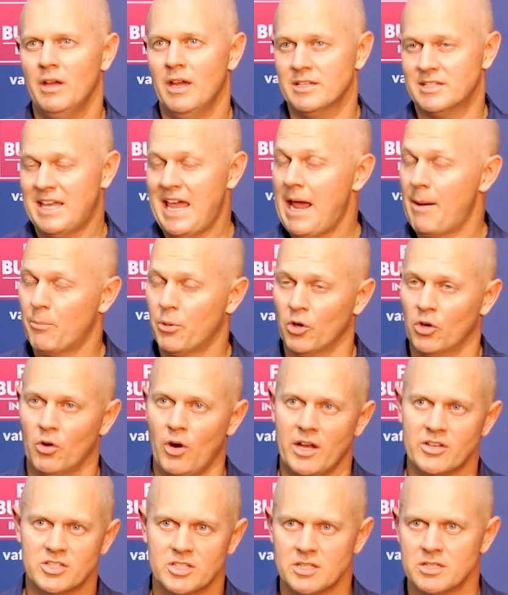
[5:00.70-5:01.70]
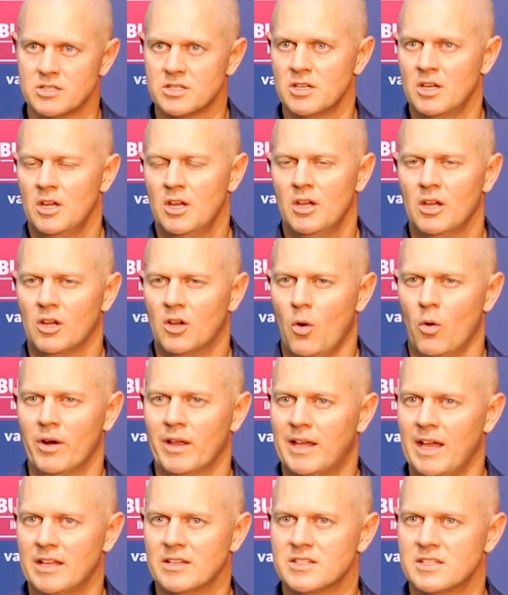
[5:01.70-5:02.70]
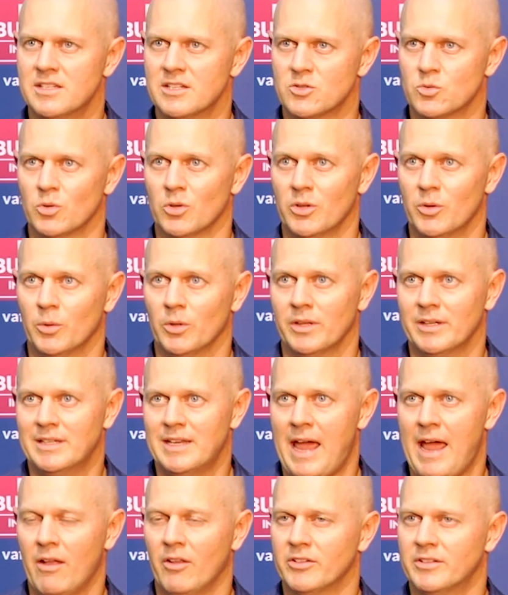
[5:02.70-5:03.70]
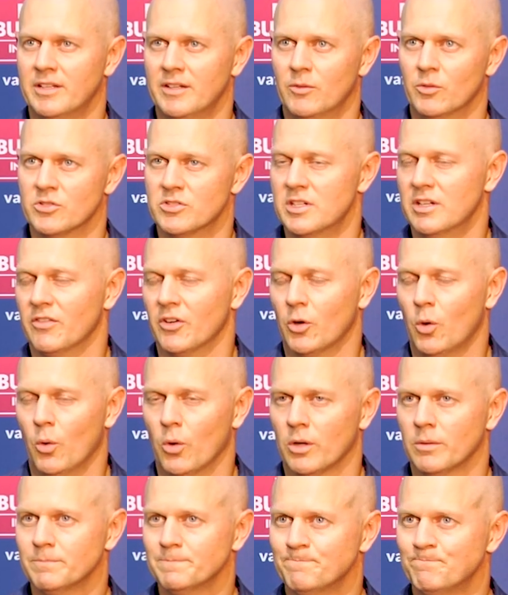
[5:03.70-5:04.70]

as camp progresses, going against this really really talented receiver core.